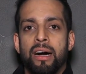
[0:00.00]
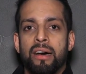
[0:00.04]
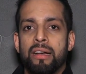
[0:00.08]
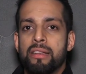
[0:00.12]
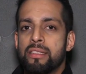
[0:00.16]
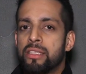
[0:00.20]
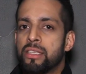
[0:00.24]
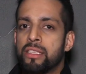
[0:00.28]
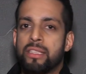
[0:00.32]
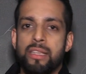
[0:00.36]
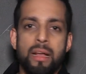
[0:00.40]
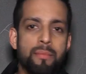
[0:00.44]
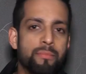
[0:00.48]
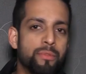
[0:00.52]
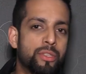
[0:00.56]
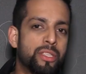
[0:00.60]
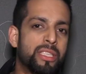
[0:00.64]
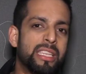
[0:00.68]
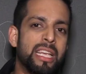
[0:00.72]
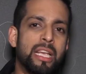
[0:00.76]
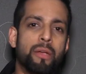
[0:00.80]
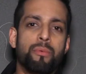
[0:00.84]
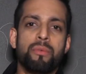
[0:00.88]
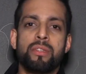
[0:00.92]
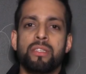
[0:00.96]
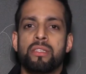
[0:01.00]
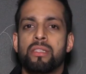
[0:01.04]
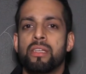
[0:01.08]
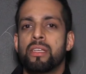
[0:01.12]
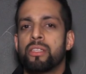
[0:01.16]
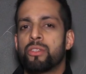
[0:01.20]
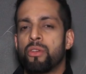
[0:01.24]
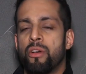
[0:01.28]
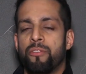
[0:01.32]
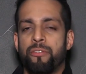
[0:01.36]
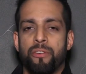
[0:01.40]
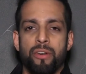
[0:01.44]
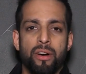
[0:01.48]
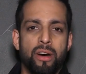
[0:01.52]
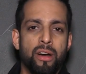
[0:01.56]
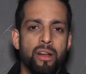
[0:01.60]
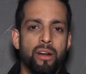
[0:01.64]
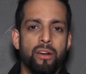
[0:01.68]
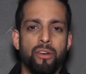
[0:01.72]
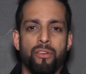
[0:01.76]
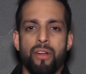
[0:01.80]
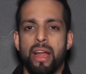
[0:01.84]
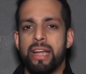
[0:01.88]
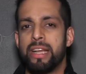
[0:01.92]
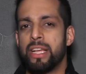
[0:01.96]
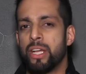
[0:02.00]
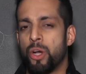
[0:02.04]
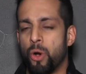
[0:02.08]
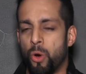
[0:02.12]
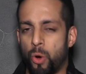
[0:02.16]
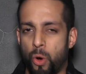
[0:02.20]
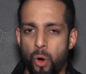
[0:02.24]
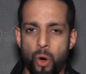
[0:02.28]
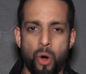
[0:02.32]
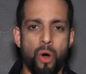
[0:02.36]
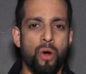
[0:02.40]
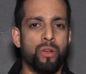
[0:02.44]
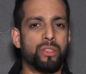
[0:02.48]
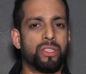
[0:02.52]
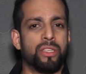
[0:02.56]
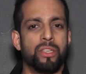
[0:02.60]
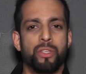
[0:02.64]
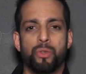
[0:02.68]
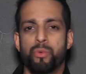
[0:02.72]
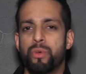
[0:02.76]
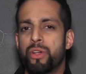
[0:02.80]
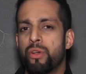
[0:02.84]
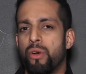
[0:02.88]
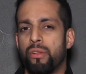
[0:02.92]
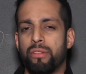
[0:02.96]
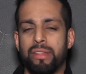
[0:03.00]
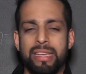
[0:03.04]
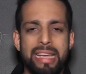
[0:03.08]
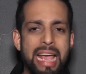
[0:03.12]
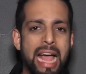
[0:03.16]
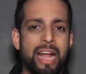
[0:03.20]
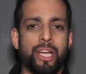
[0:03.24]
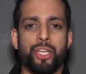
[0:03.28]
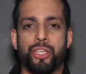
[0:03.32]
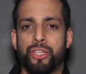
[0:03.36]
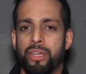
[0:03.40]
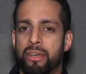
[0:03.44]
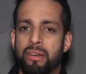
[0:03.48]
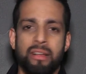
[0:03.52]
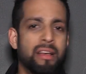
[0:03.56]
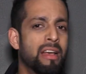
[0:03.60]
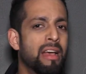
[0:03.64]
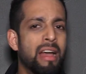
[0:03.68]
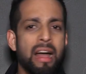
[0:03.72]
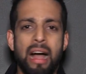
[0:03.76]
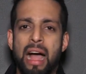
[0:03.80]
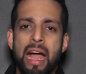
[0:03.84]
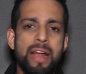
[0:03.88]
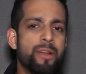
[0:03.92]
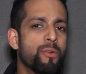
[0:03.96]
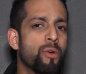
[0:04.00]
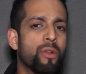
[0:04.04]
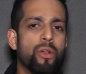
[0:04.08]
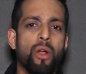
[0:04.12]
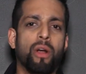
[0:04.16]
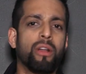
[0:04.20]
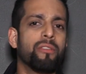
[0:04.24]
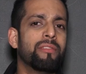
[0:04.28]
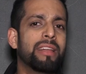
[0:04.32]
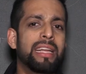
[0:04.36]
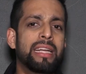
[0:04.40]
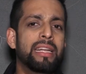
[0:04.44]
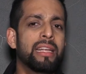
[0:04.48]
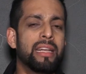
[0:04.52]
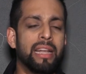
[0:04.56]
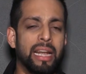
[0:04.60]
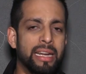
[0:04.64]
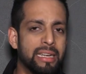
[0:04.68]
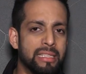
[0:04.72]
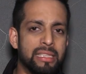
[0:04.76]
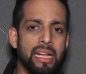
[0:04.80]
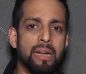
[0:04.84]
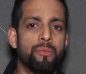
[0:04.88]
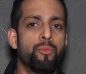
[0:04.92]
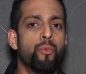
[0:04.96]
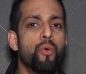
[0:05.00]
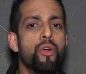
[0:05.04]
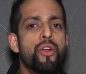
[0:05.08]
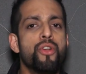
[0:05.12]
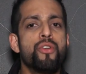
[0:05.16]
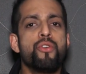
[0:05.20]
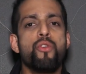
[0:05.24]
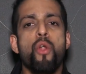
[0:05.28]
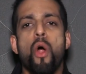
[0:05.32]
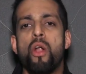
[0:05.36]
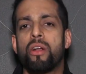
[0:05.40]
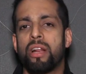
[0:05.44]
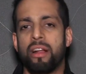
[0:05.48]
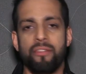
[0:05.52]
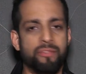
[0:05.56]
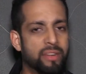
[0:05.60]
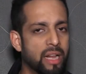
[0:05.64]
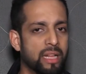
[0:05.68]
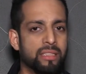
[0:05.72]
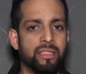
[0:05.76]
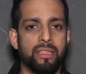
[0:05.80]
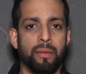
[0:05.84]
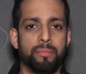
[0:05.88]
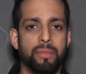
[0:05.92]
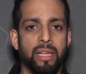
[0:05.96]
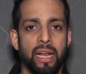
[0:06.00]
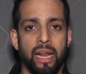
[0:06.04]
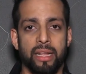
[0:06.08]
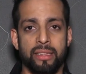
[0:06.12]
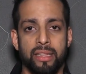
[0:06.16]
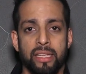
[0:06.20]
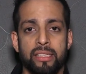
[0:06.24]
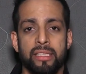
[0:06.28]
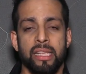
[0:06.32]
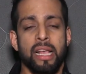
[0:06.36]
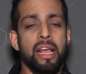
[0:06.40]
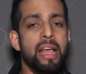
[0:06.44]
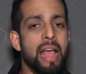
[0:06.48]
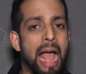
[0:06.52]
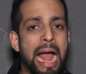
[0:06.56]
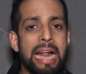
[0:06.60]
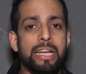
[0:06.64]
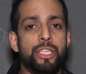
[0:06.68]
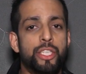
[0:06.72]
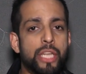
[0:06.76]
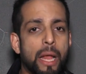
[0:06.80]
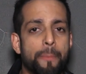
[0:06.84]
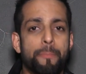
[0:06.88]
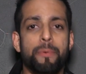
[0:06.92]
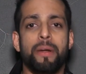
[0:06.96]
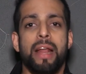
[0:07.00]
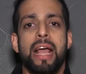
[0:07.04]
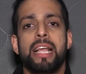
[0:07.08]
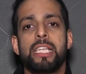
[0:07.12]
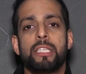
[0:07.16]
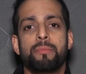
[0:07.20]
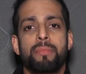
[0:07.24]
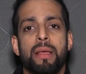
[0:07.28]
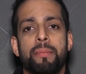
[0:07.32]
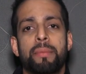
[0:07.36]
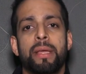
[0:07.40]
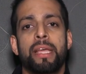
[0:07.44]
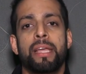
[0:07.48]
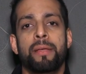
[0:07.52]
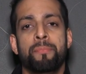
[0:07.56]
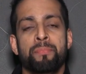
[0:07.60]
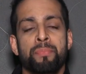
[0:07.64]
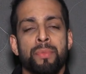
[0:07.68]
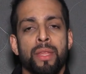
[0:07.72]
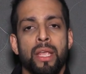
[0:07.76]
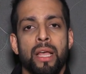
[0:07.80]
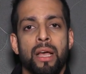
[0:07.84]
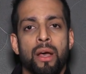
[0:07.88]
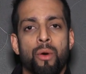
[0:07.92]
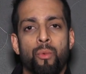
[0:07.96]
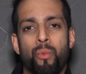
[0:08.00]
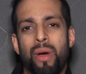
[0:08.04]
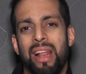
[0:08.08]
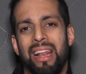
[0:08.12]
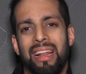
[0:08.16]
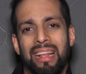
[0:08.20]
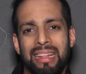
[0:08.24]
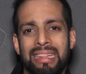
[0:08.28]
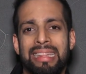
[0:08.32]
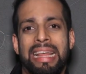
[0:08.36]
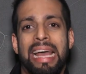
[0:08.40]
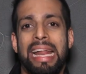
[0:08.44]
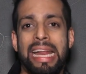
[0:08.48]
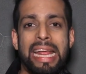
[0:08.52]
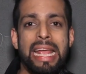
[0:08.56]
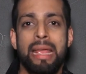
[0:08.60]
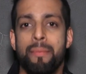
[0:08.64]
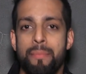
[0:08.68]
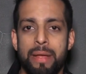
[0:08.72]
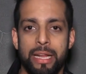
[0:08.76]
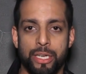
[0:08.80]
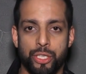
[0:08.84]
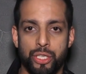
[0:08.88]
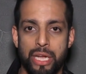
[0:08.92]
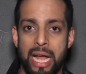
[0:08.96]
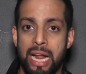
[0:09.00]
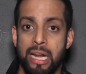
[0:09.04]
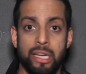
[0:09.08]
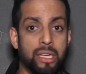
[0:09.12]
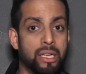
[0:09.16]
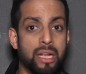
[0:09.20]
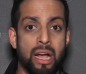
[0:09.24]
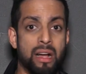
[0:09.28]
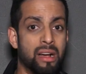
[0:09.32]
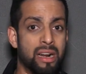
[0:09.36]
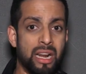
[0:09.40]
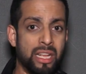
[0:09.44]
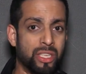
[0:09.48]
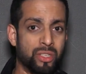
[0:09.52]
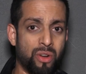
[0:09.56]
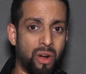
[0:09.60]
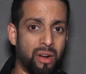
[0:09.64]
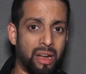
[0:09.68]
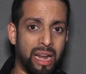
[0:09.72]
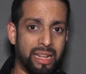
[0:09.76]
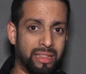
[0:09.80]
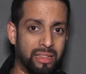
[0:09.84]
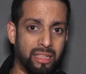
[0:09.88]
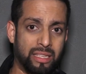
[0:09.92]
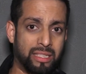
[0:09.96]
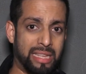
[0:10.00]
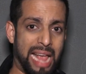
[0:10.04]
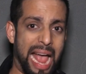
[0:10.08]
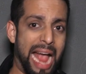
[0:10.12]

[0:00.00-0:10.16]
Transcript: Some sequences of her riding a horse and doing all the action. I know a lot of leading ladies that would not have done something like this and jeopardize their image. And Kangana's not like this